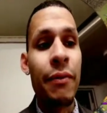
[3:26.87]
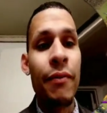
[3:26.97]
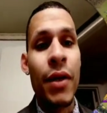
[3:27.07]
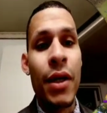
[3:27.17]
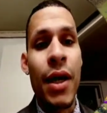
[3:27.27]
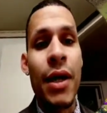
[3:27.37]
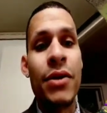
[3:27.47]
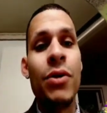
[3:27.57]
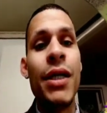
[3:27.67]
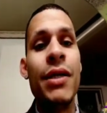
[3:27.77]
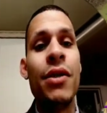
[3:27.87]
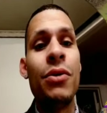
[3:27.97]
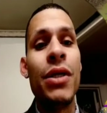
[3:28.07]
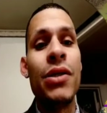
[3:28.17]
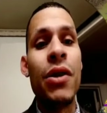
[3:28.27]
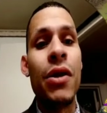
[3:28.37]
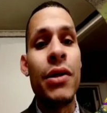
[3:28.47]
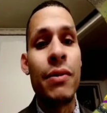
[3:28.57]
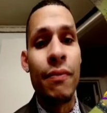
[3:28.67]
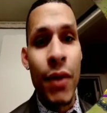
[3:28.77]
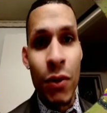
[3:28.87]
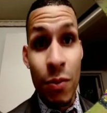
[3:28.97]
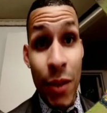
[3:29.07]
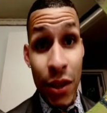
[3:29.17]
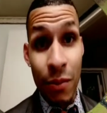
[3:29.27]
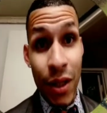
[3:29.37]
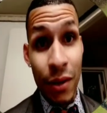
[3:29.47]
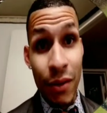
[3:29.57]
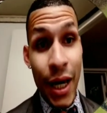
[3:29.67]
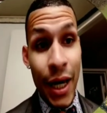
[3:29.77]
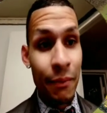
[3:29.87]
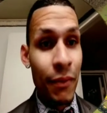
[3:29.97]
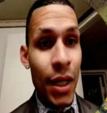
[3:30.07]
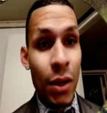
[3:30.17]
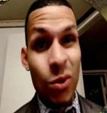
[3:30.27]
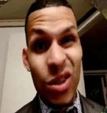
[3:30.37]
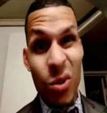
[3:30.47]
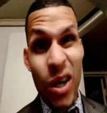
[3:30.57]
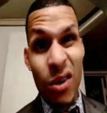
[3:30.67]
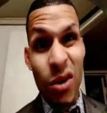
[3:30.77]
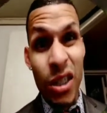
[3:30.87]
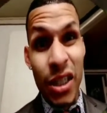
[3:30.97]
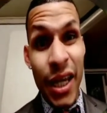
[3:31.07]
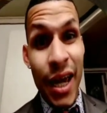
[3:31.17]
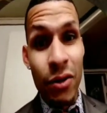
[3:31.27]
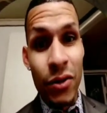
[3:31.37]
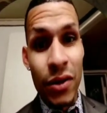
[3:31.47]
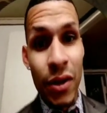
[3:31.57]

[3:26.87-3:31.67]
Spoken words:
So easy 3 stars, especially being that it's quite a rushed account, so